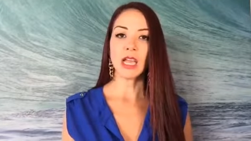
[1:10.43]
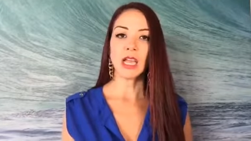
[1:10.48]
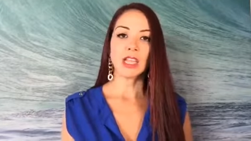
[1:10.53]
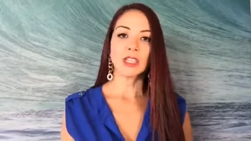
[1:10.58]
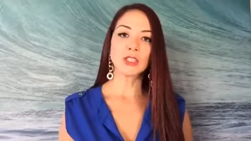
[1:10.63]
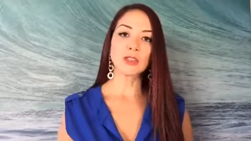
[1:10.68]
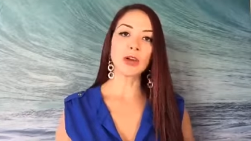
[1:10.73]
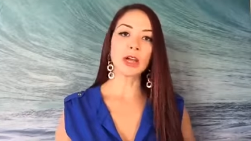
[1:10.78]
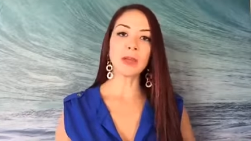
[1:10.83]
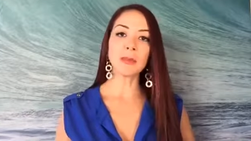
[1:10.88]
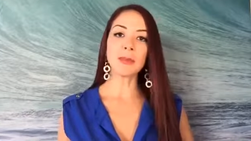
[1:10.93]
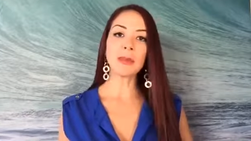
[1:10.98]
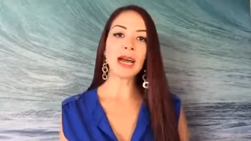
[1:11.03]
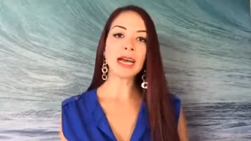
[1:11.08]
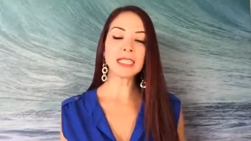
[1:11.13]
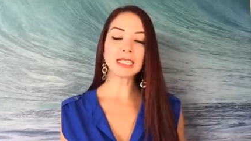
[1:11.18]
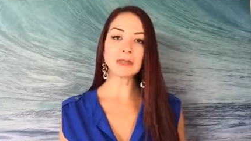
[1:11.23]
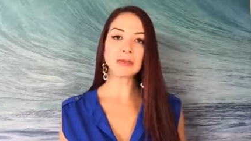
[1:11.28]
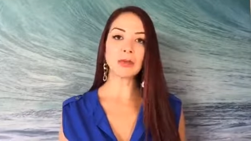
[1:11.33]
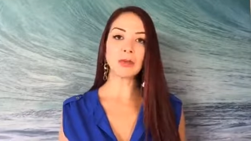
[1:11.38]
so I
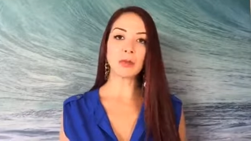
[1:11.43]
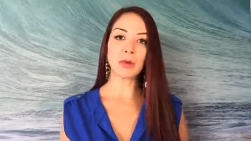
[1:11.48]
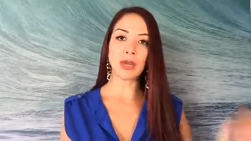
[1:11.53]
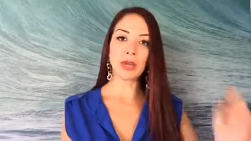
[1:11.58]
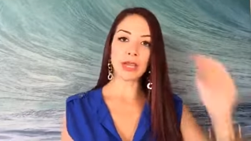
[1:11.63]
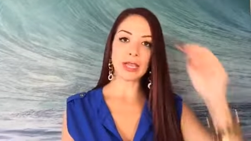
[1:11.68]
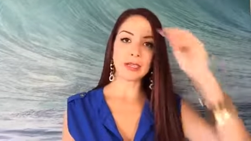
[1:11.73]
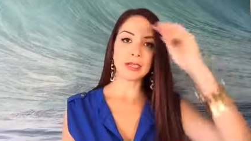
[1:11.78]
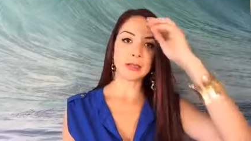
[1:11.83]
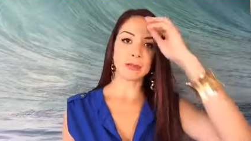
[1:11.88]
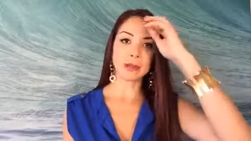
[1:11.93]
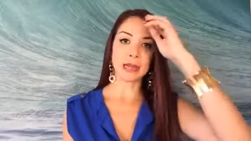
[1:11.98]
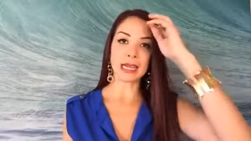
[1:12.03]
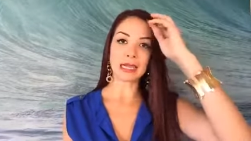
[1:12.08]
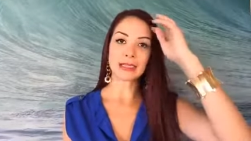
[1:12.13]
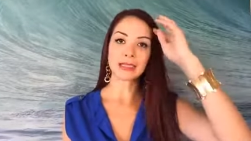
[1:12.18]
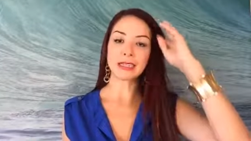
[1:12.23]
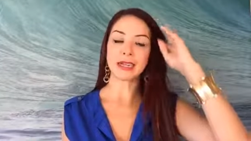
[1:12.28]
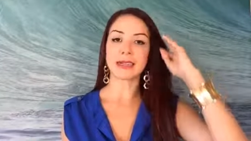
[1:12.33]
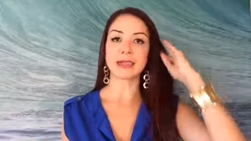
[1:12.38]
must be wearing the
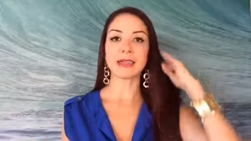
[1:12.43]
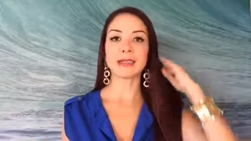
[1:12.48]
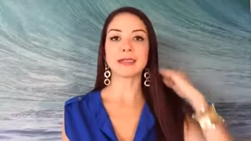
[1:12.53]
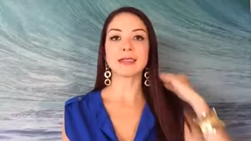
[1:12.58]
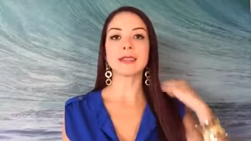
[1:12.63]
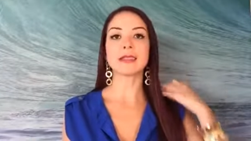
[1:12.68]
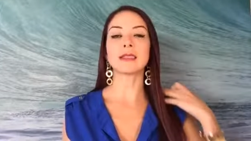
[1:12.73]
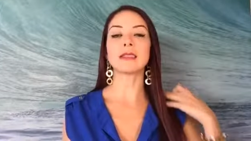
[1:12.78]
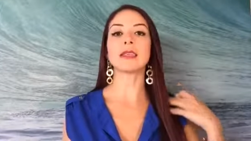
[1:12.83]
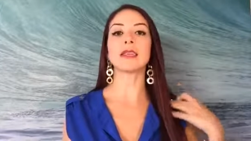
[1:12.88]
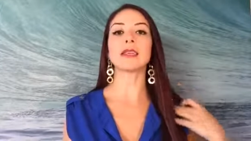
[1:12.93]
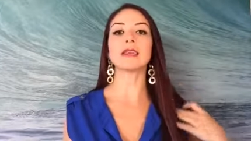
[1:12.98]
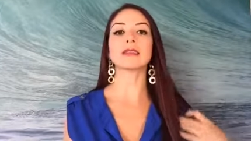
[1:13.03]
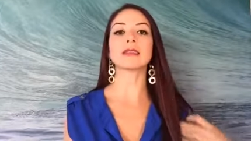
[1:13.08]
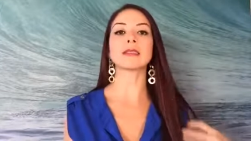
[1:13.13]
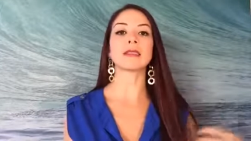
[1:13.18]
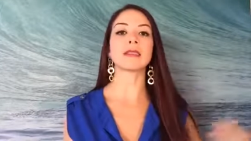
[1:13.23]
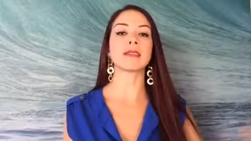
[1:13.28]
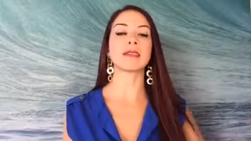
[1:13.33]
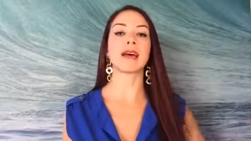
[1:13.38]
black jackets and this
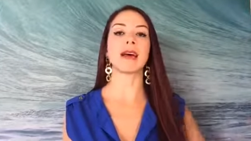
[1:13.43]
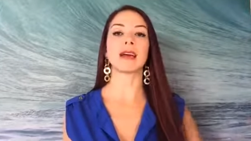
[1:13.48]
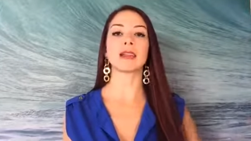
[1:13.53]
and that.